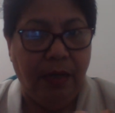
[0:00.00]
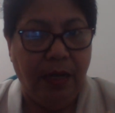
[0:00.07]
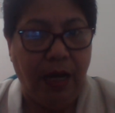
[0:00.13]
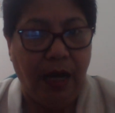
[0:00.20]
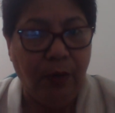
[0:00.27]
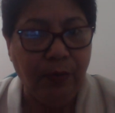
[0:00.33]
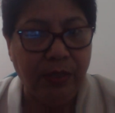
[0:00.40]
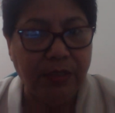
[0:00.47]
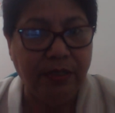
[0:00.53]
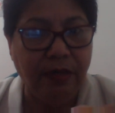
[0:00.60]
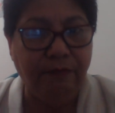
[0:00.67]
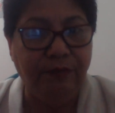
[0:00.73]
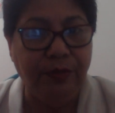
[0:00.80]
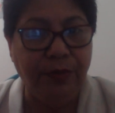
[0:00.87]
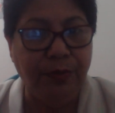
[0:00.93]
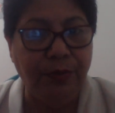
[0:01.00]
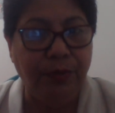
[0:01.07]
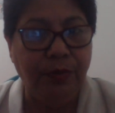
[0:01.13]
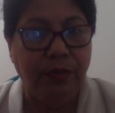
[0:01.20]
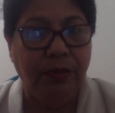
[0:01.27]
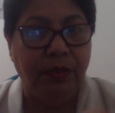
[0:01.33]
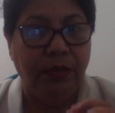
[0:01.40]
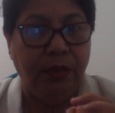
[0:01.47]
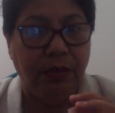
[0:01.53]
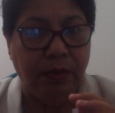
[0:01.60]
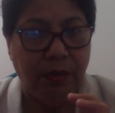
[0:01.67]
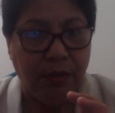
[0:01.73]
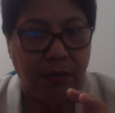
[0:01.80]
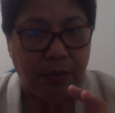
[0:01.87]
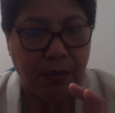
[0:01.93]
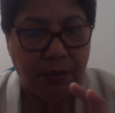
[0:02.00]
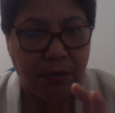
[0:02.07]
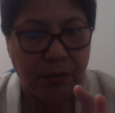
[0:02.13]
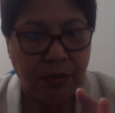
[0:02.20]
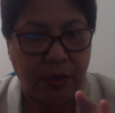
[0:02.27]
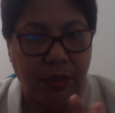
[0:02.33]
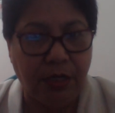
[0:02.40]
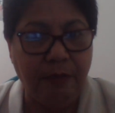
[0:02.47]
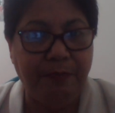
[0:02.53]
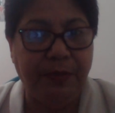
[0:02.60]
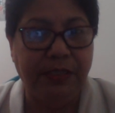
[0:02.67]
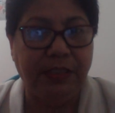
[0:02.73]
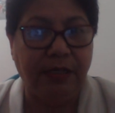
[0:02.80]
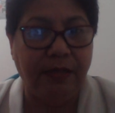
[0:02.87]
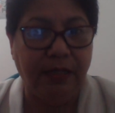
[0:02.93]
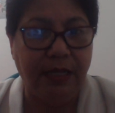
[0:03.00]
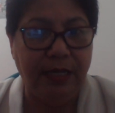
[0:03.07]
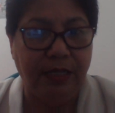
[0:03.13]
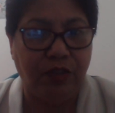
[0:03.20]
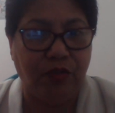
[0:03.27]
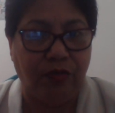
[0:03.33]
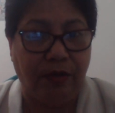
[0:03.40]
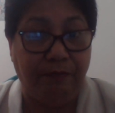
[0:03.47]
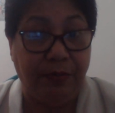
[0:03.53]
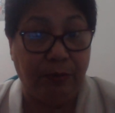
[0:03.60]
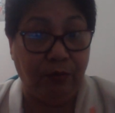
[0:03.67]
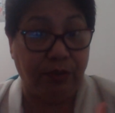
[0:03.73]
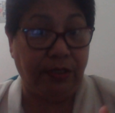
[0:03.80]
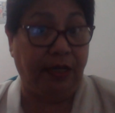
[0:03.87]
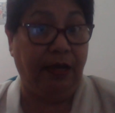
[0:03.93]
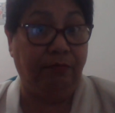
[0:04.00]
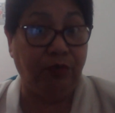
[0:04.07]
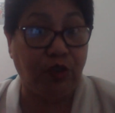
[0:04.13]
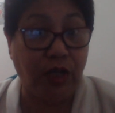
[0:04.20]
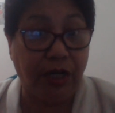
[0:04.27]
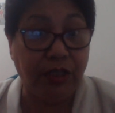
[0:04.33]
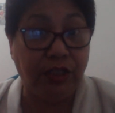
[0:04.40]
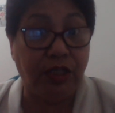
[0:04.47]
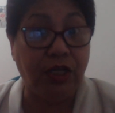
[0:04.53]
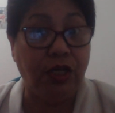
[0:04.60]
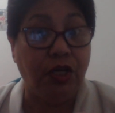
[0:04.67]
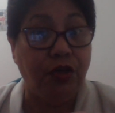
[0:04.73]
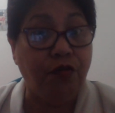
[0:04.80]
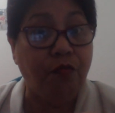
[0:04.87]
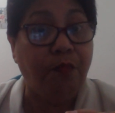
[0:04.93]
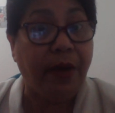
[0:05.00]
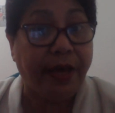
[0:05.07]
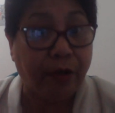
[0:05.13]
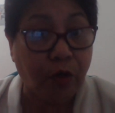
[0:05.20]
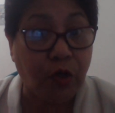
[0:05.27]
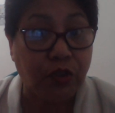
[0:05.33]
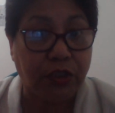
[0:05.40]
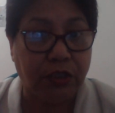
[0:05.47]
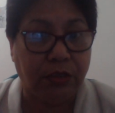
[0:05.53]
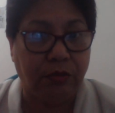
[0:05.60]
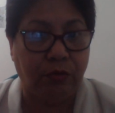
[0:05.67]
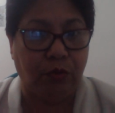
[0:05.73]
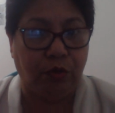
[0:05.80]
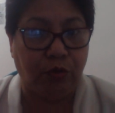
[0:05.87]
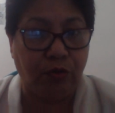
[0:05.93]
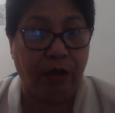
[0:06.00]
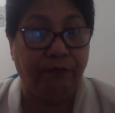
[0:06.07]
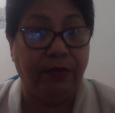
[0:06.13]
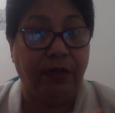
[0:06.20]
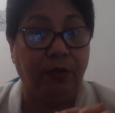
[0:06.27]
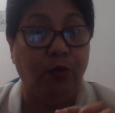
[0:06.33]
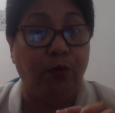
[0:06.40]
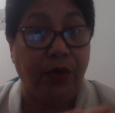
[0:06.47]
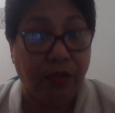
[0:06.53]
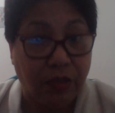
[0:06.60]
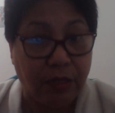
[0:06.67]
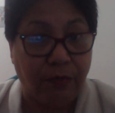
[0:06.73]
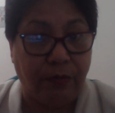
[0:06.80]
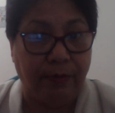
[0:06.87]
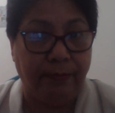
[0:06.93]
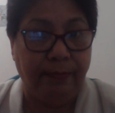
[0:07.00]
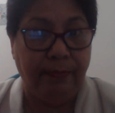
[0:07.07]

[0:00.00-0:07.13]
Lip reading: I will give you 3% extra because I am charging you my cost to travel with you.